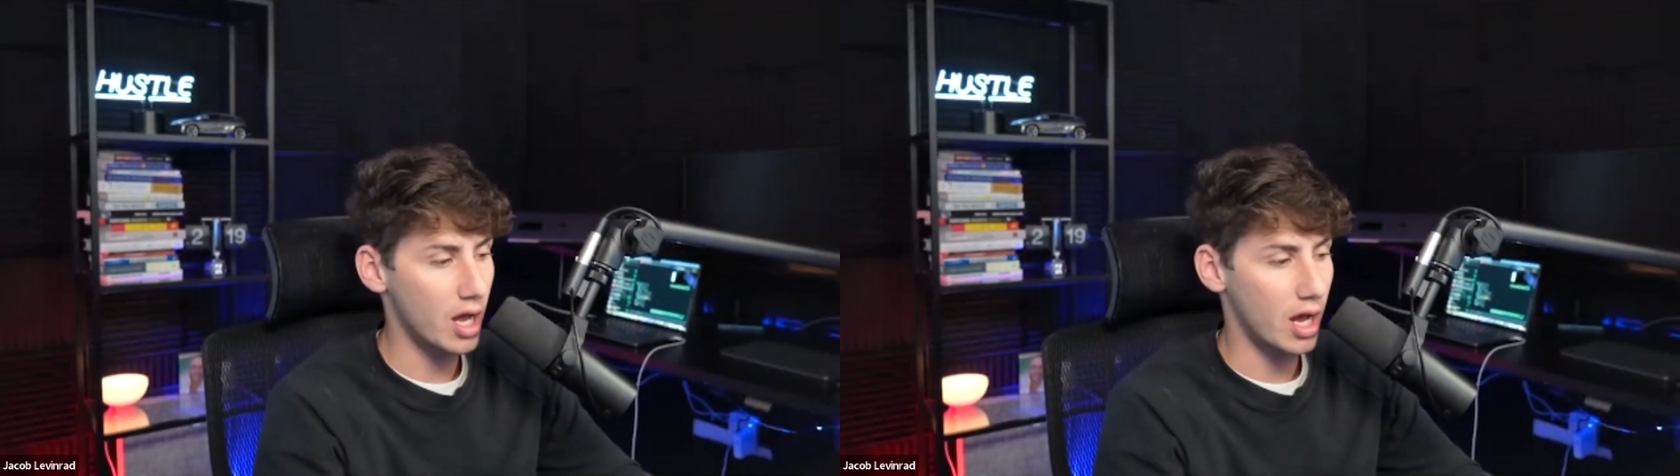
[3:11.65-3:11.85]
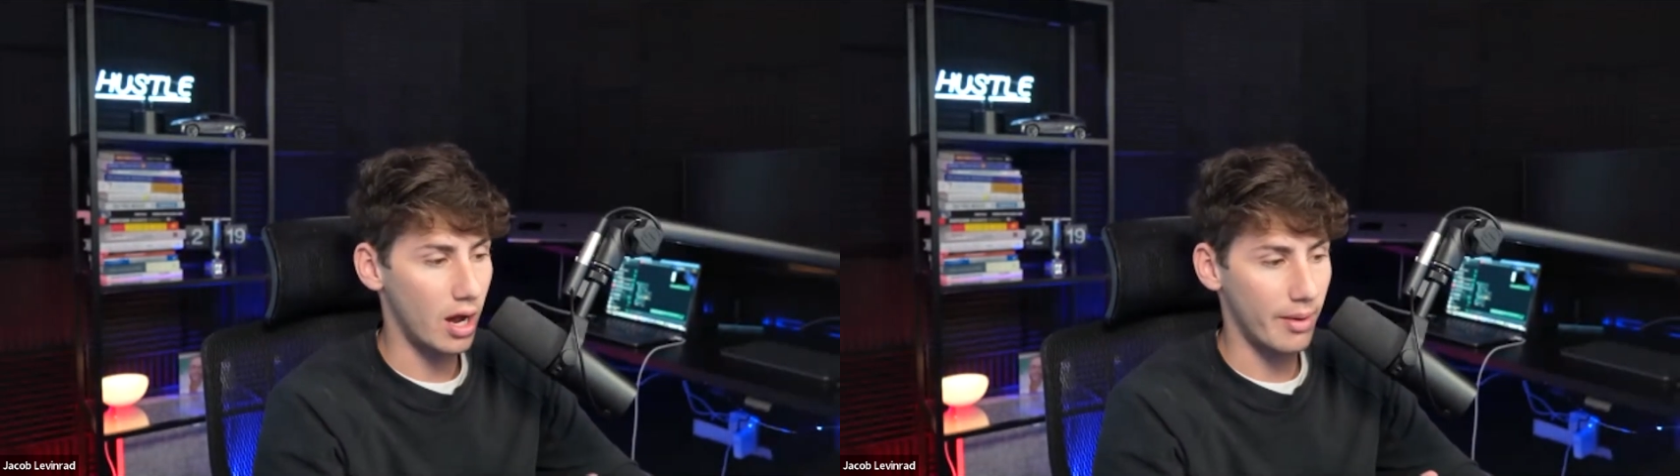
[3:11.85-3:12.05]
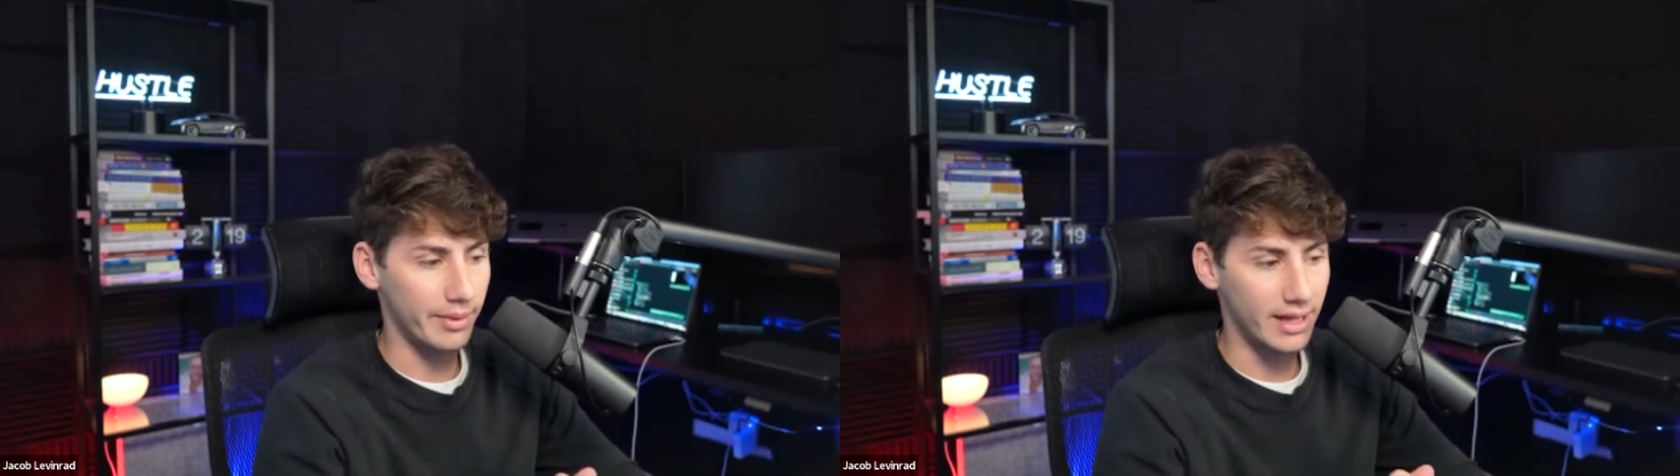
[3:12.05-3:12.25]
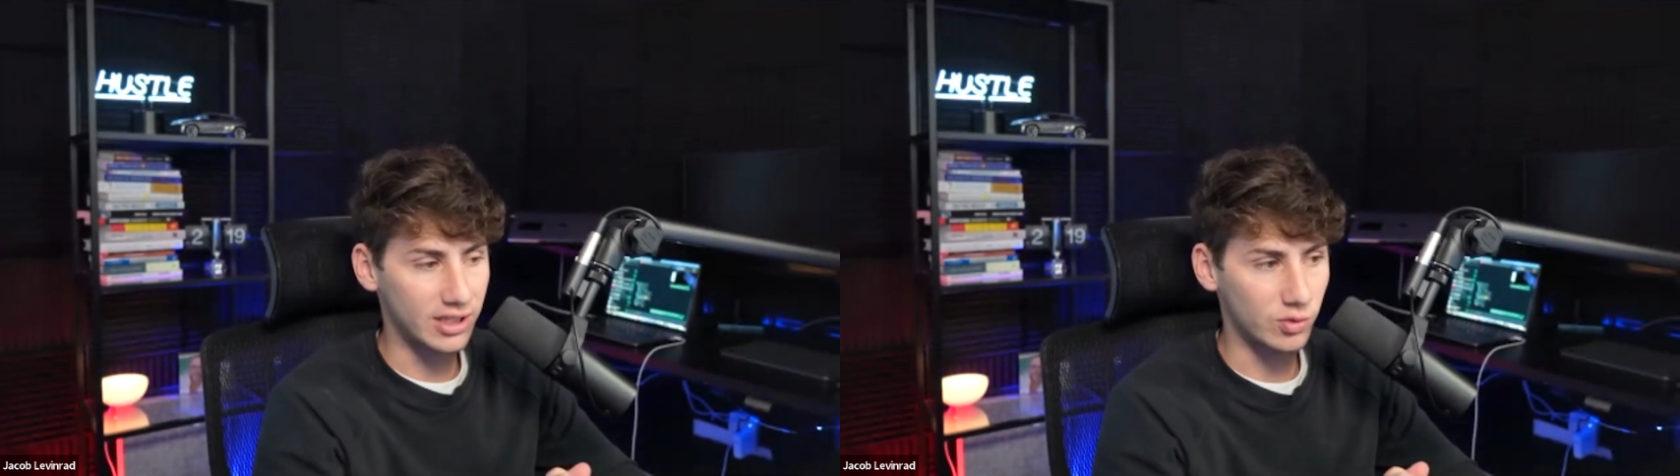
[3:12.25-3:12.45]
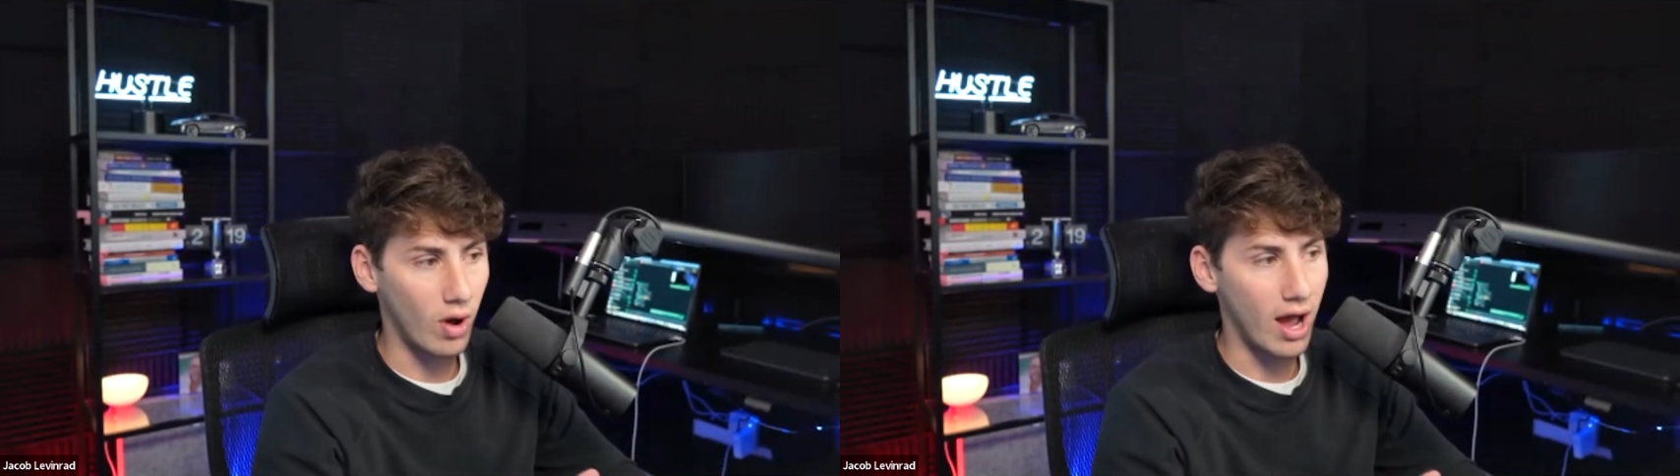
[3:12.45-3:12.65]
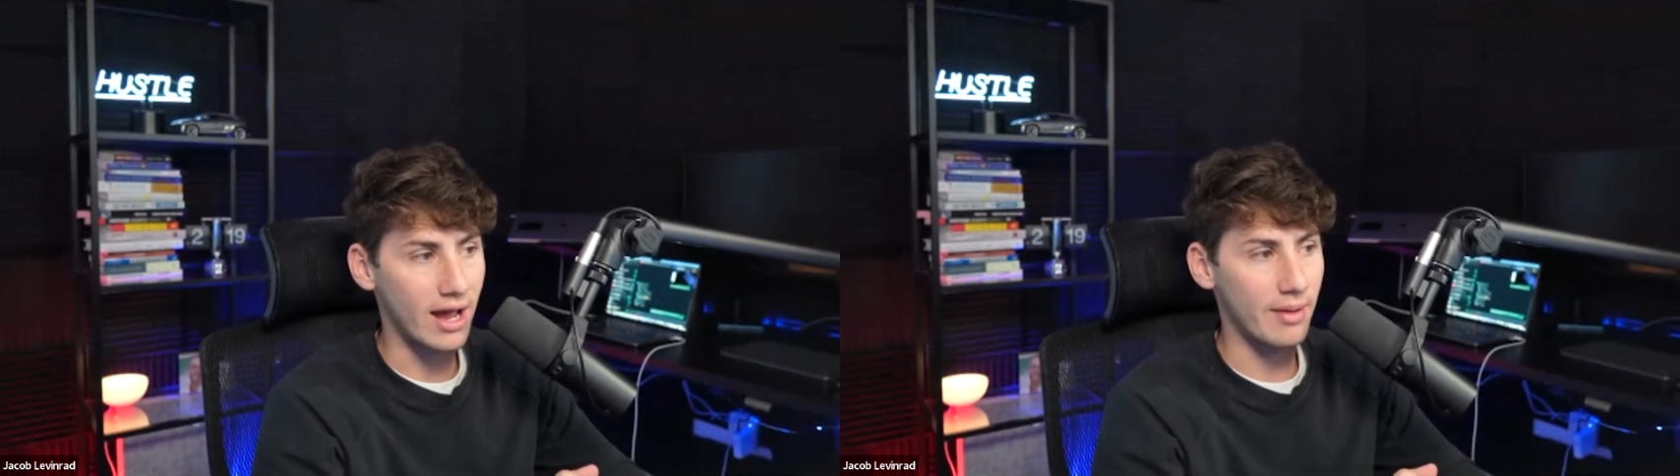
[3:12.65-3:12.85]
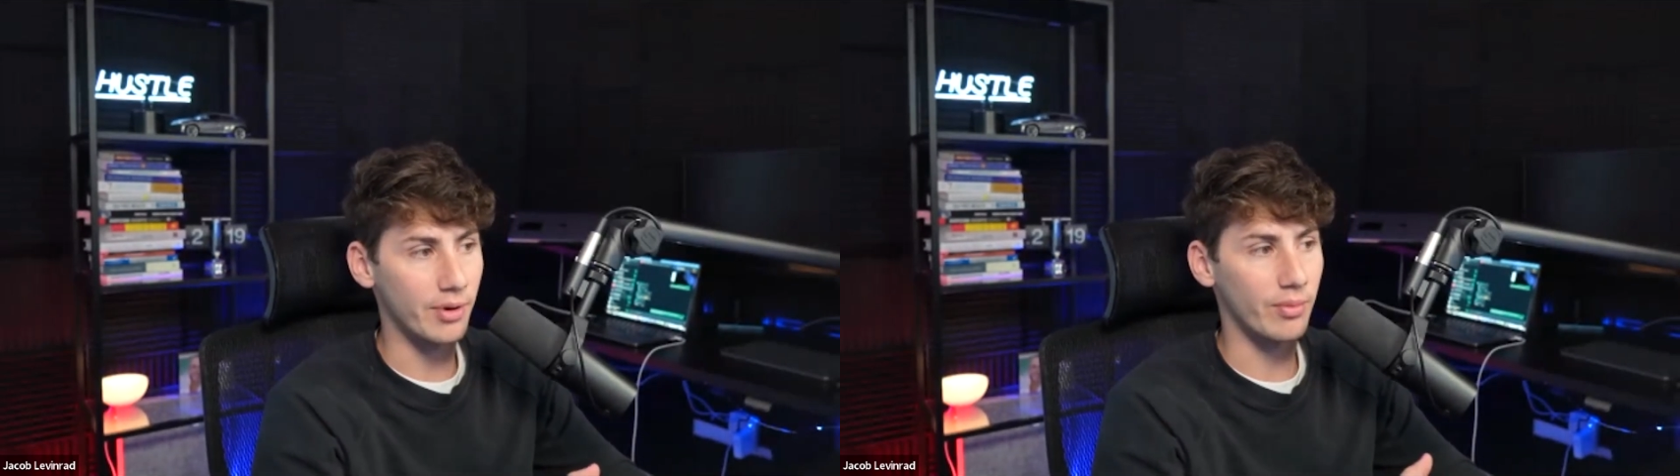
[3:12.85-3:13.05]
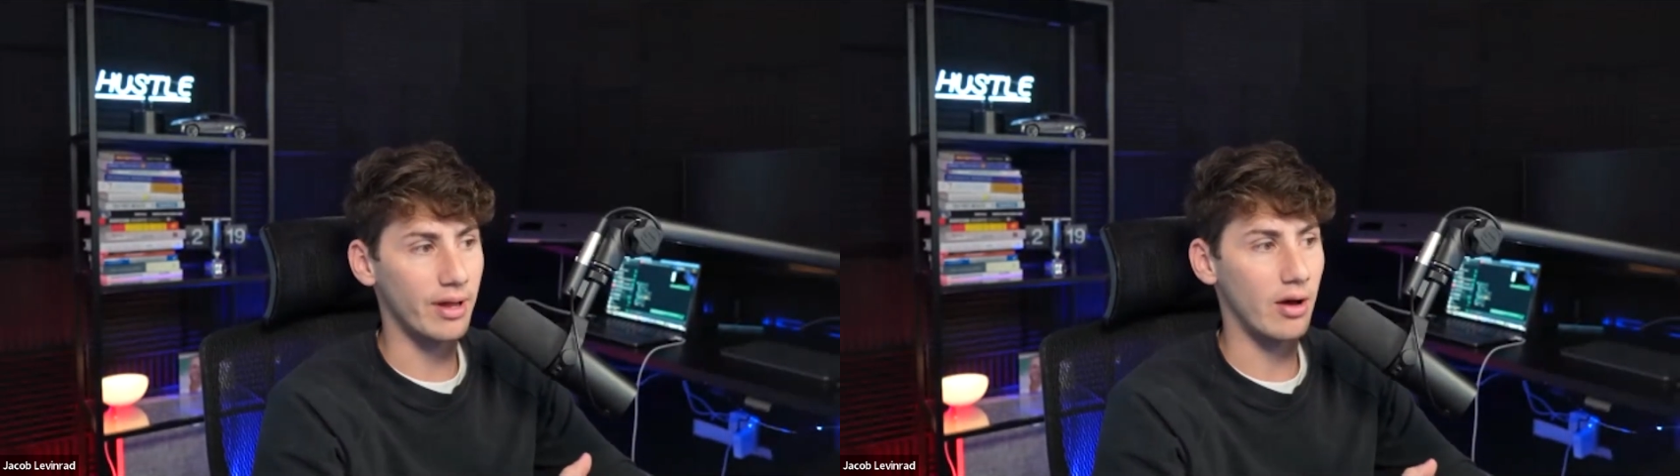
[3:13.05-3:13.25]
Um, and that's why I
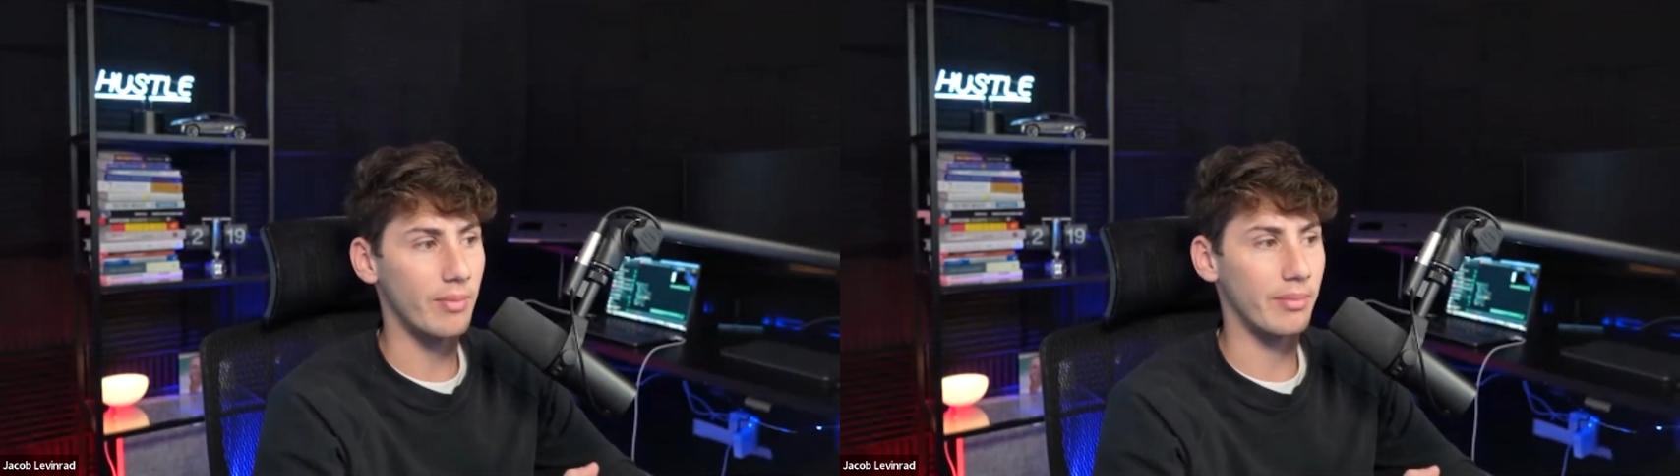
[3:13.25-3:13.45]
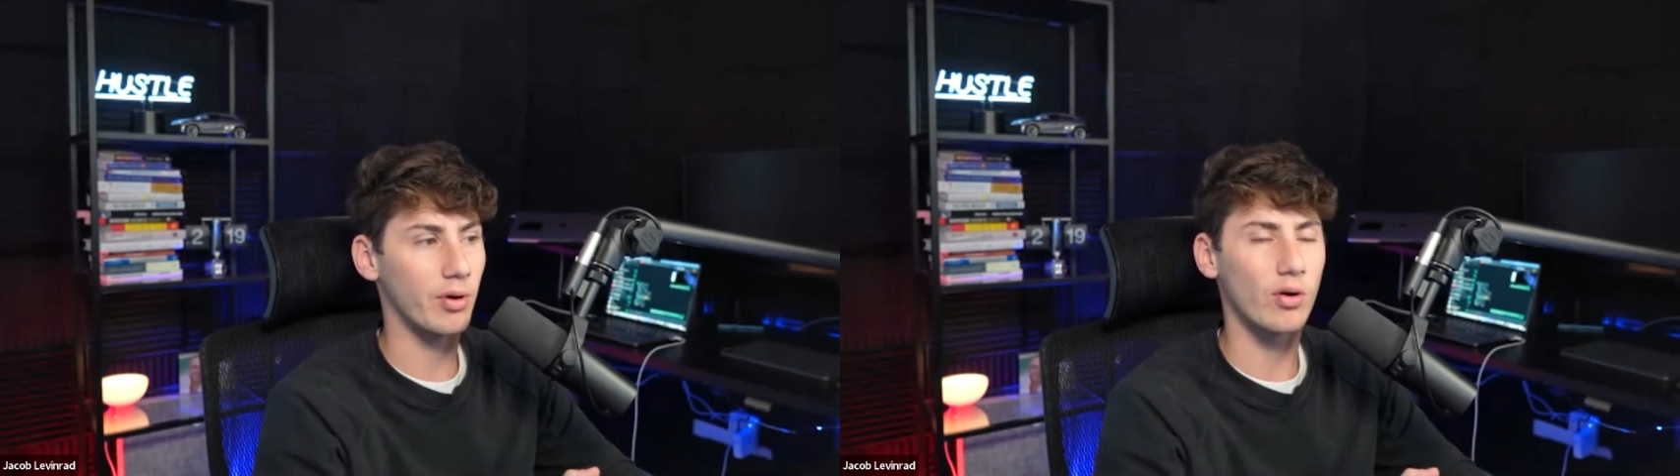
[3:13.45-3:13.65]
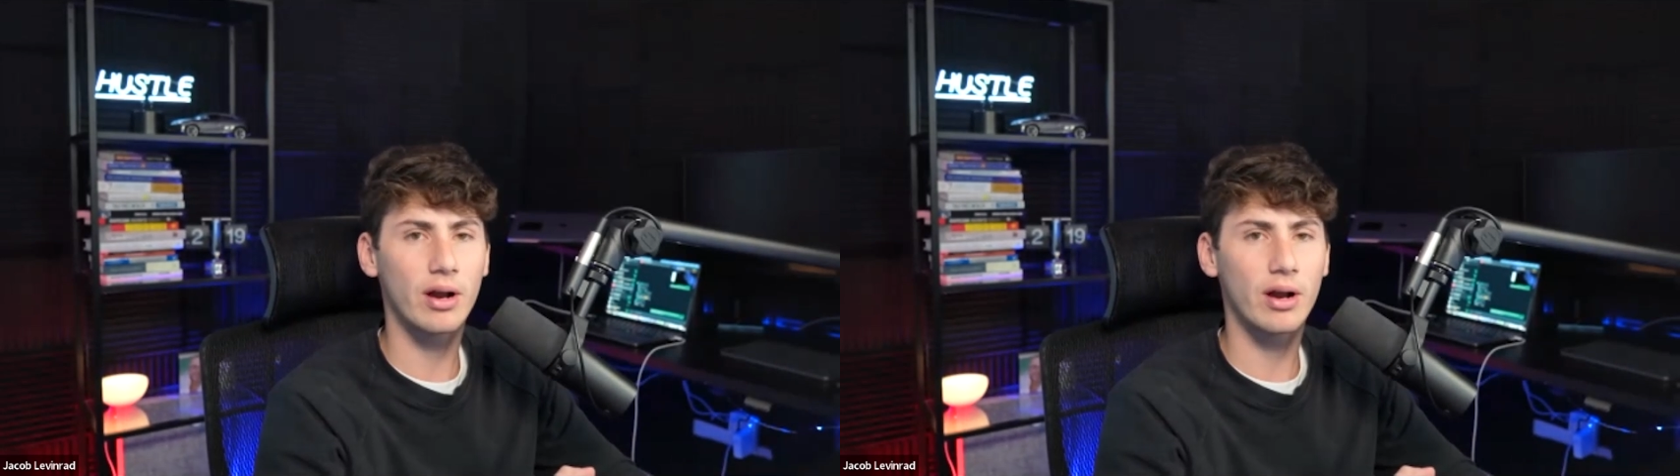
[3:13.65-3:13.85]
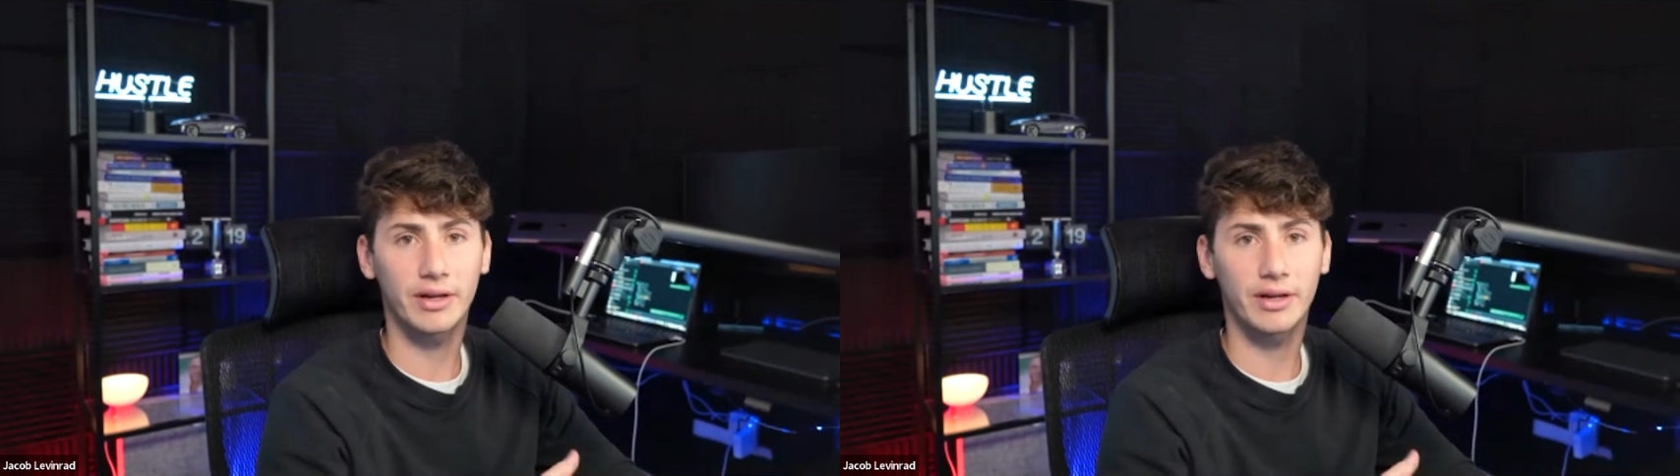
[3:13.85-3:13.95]
built out my program,